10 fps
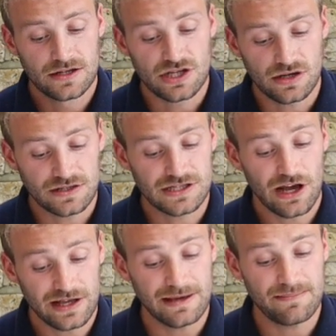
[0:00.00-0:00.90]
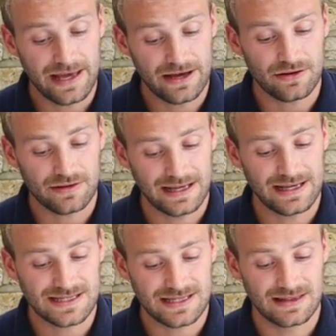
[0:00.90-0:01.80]
Turkey meal
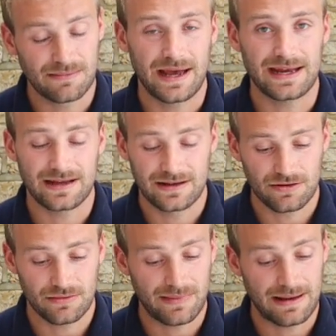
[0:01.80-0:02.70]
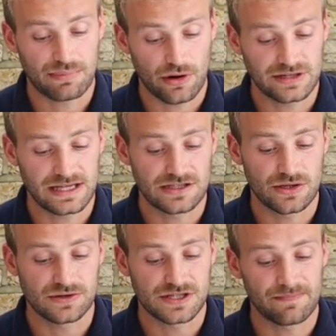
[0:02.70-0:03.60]
is the main main protein
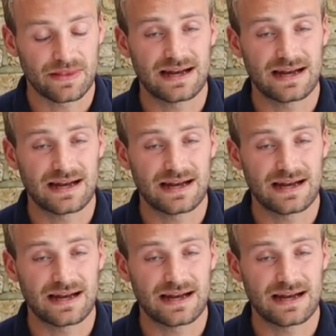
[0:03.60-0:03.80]
source.